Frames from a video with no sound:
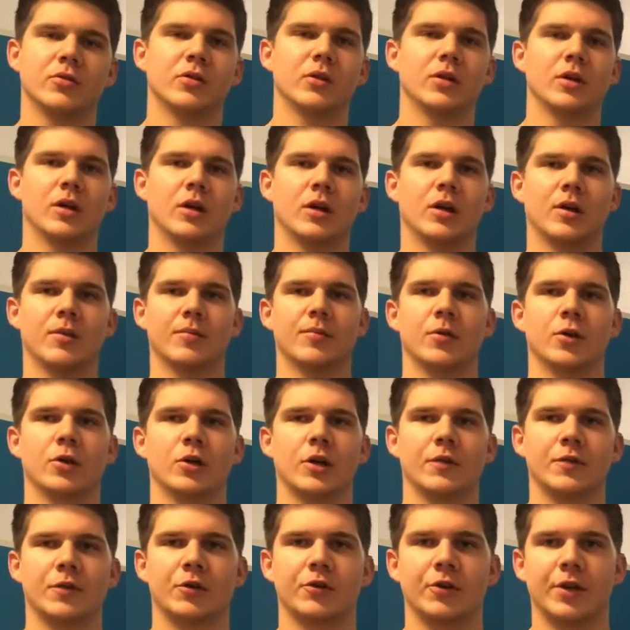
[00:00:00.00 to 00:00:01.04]
He'll
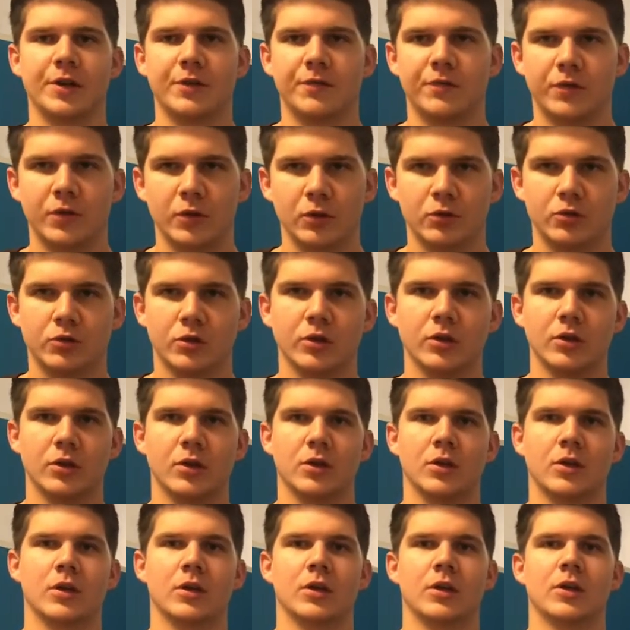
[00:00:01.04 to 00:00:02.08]
have a great future
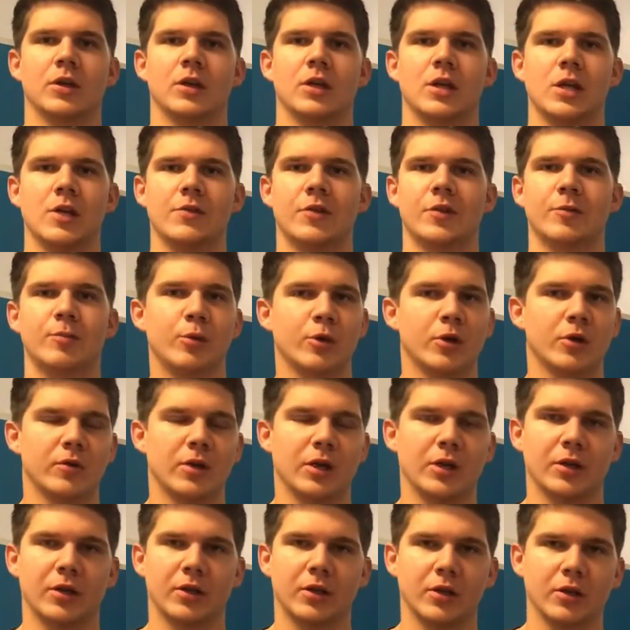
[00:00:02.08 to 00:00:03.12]
if he's put
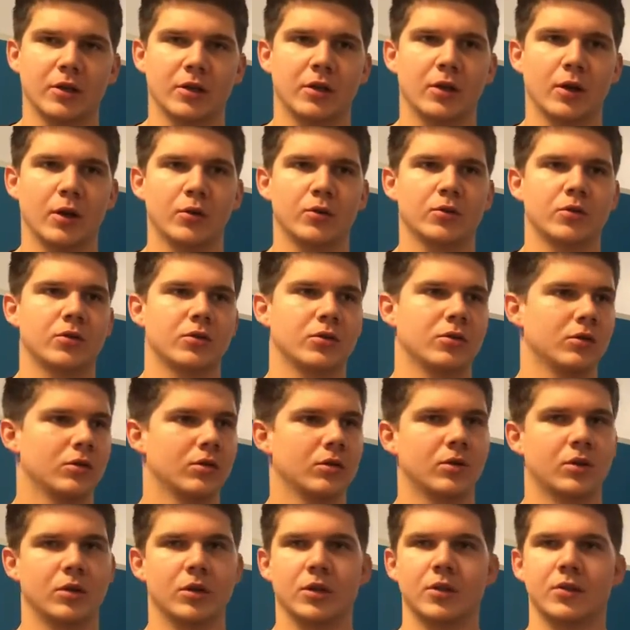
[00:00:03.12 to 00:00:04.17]
around a good coach,
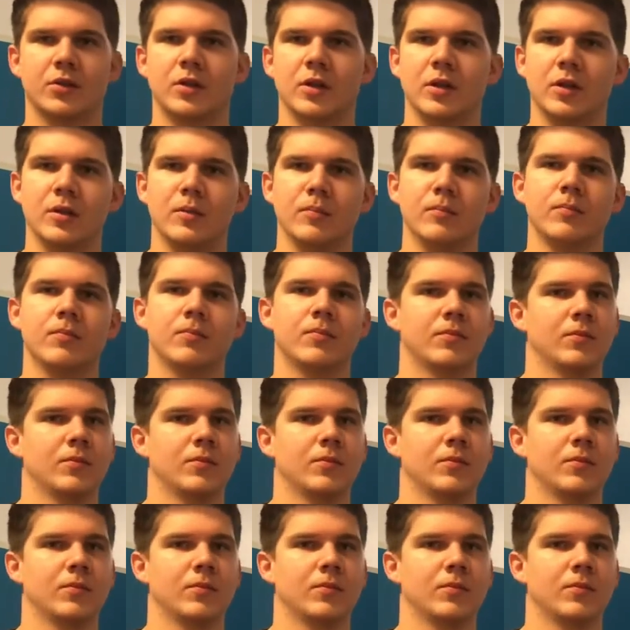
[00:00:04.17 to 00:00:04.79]
good team.